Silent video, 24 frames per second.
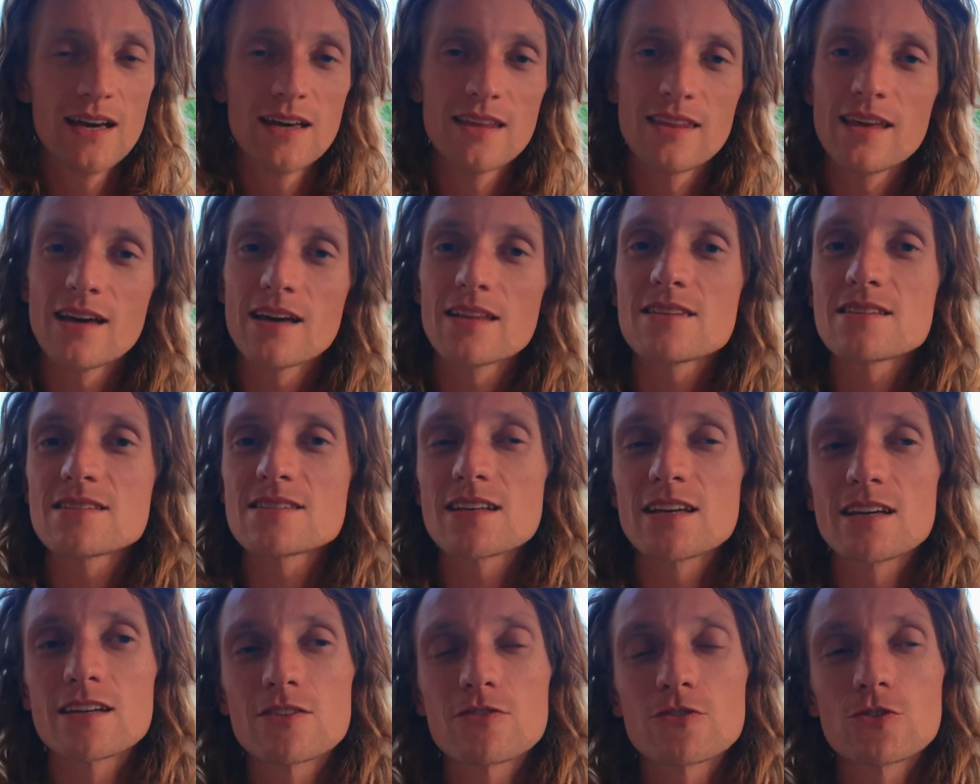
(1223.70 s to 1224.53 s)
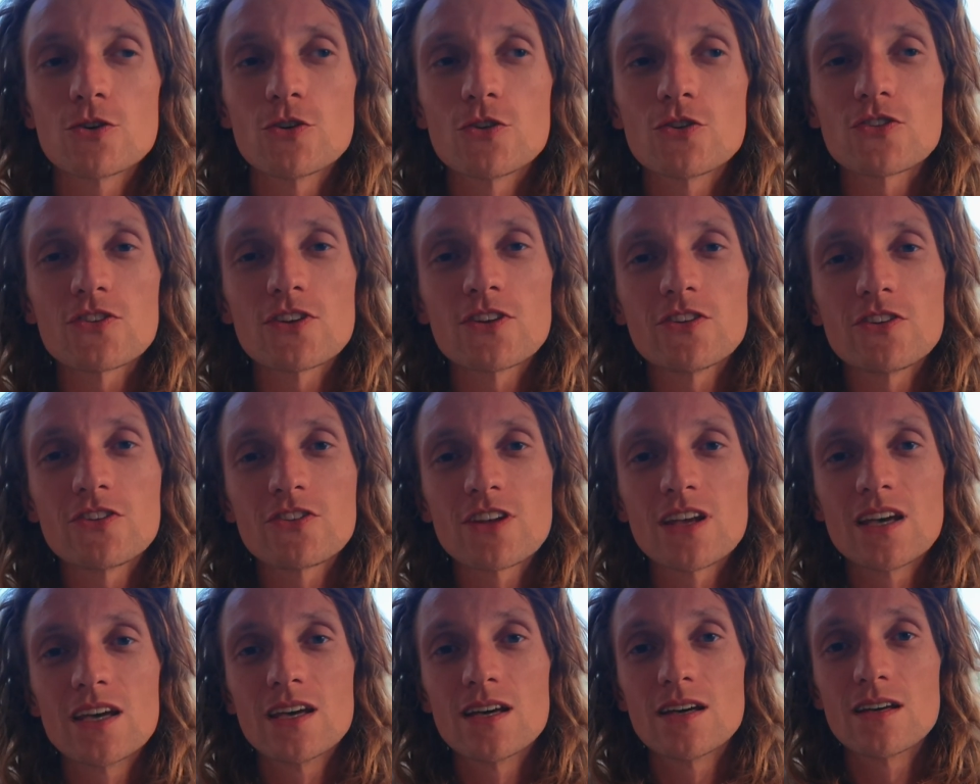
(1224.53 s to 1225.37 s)
The other side, of course,
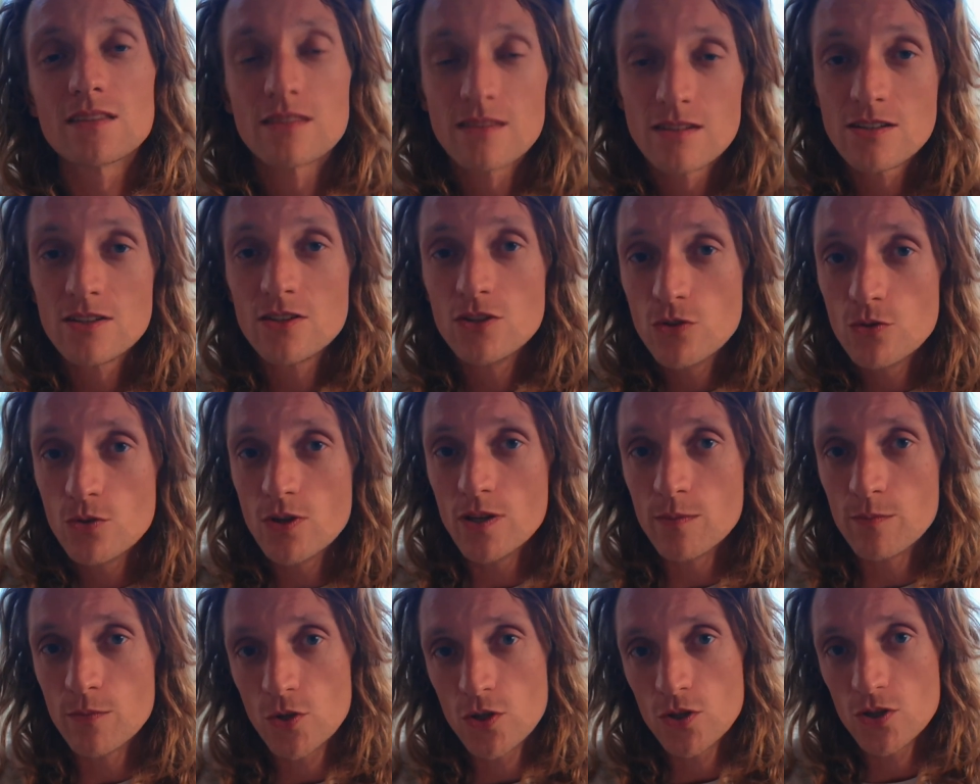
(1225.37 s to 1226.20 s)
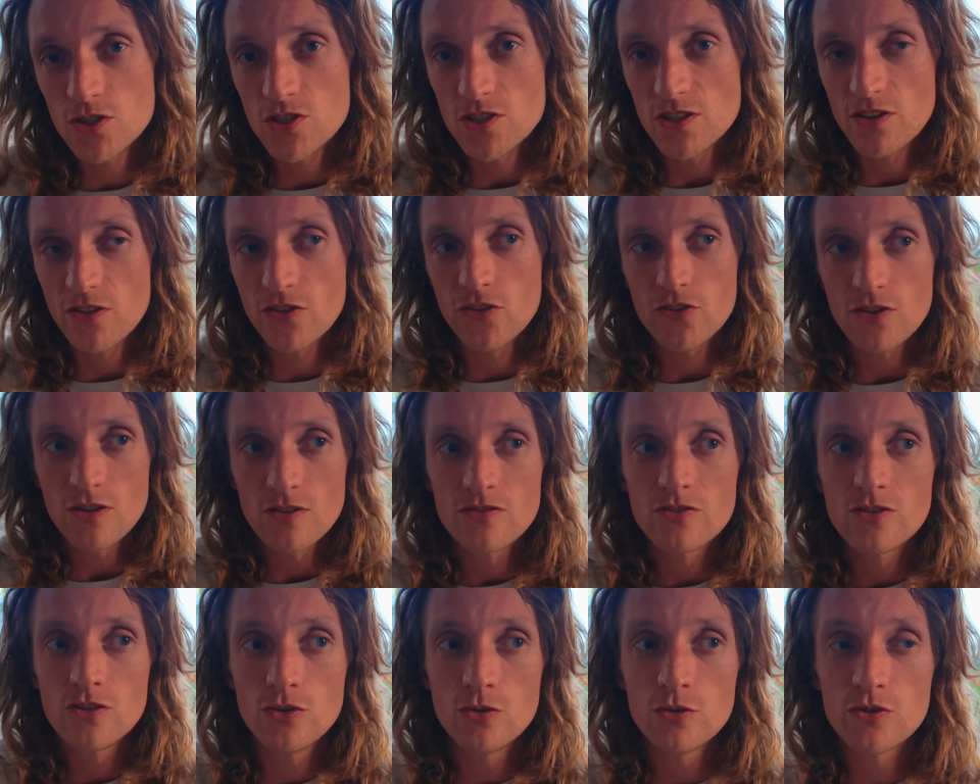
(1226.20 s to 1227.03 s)
is the new emergence
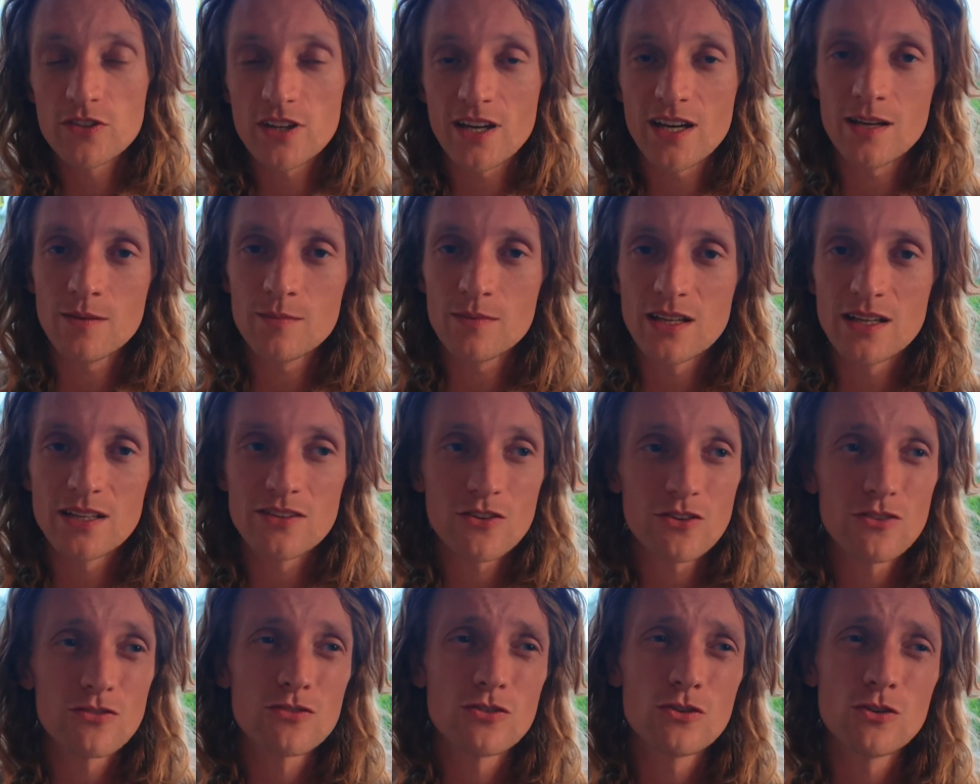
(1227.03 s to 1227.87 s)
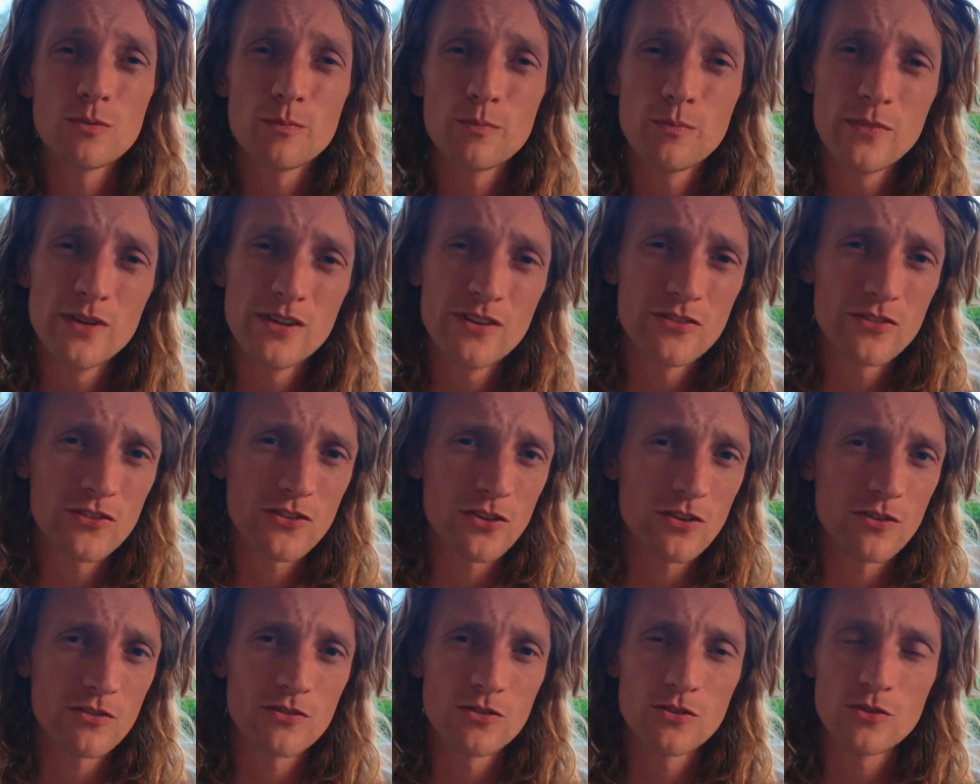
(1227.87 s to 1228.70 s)
of new timelines, of new myths,
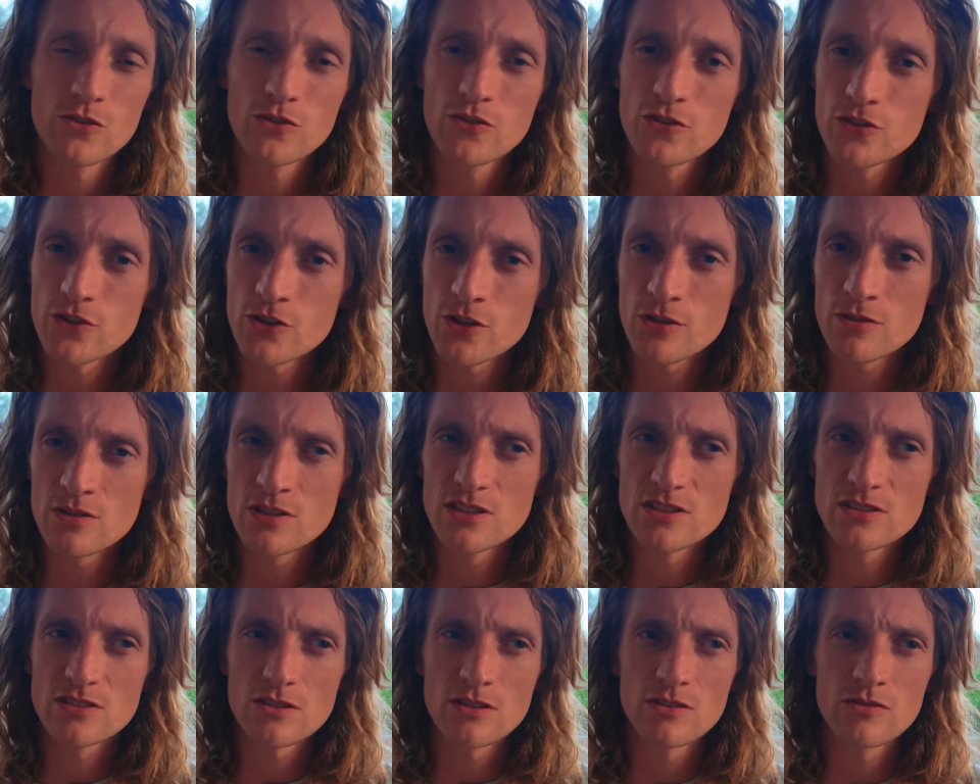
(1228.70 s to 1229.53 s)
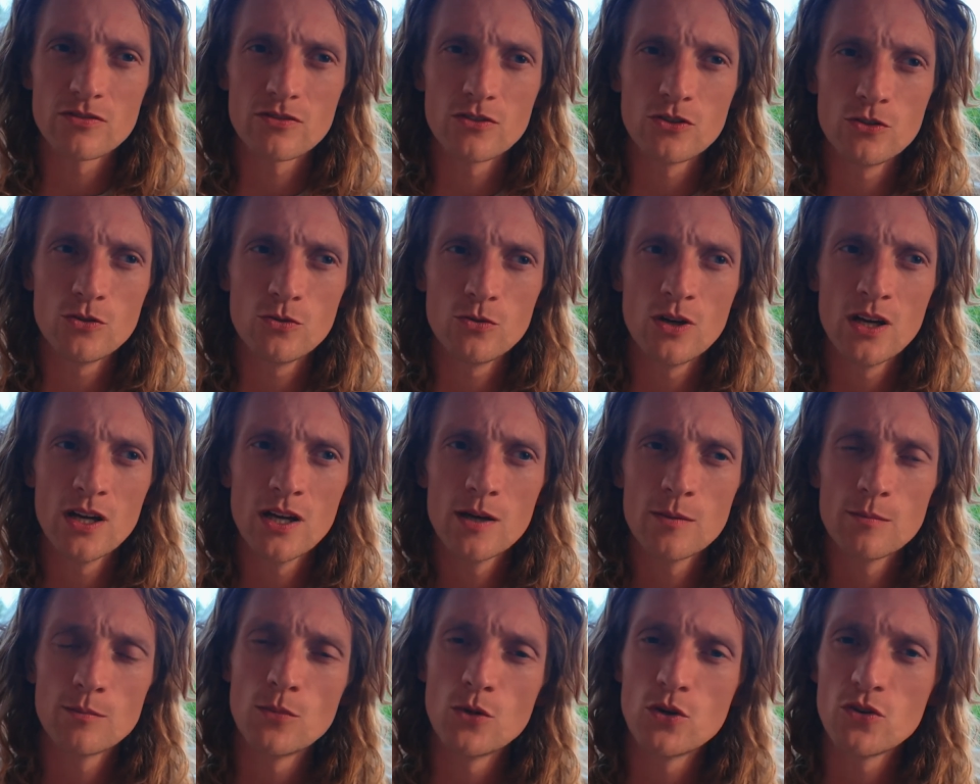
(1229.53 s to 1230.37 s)
of new stories, of new
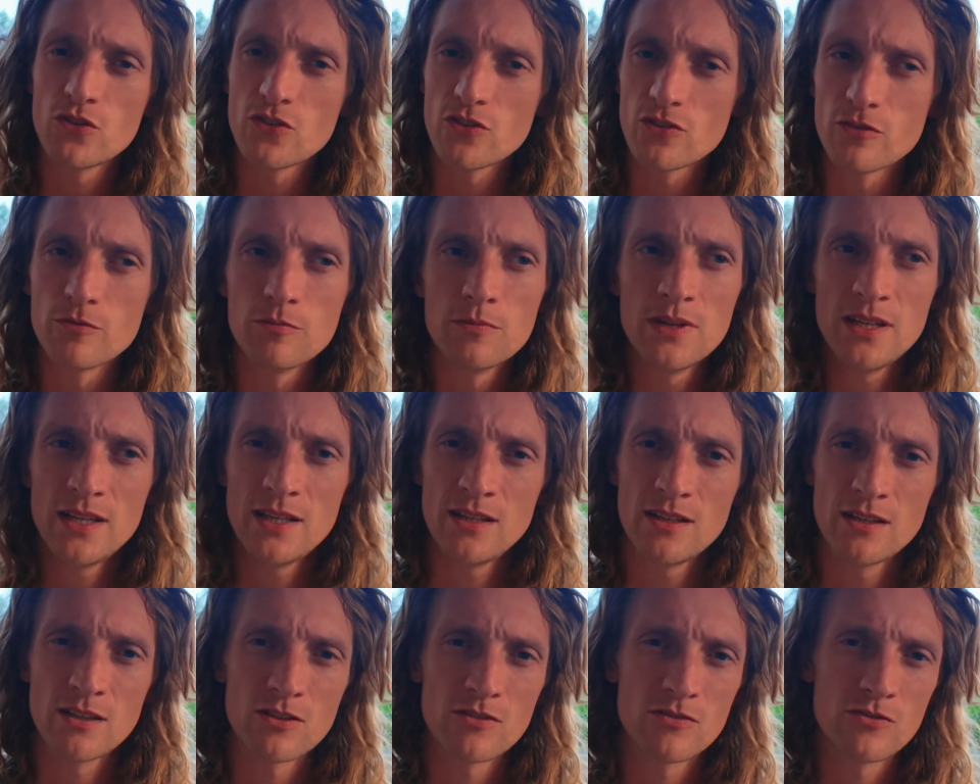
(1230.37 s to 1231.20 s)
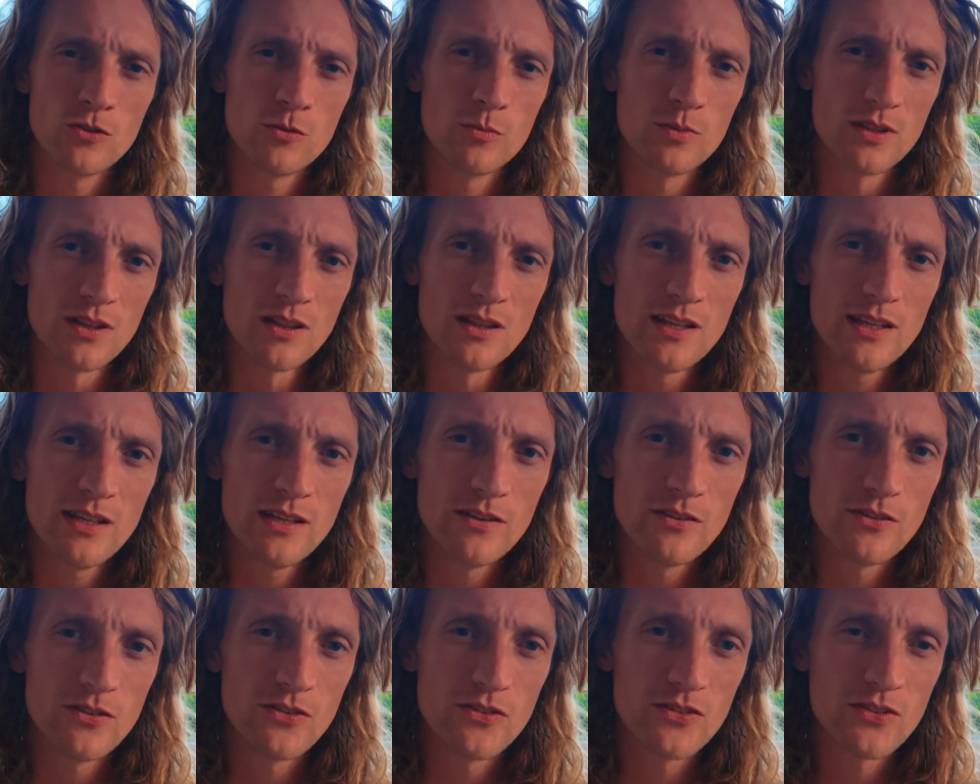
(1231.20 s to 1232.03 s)
modes of meaning, of new
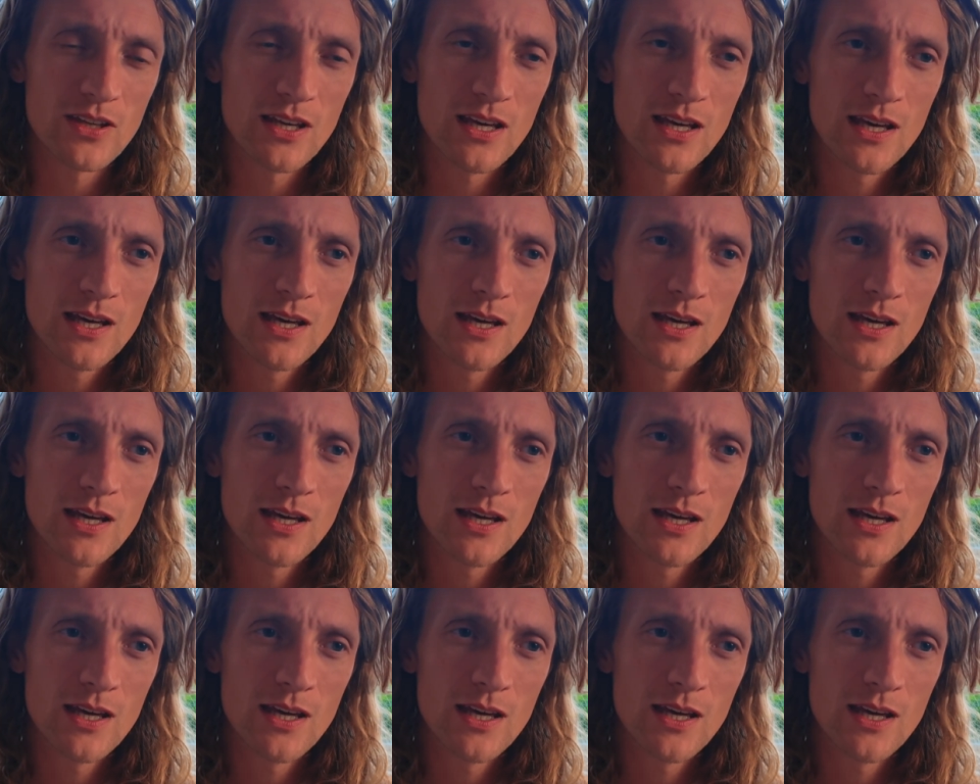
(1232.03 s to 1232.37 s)
beliefs,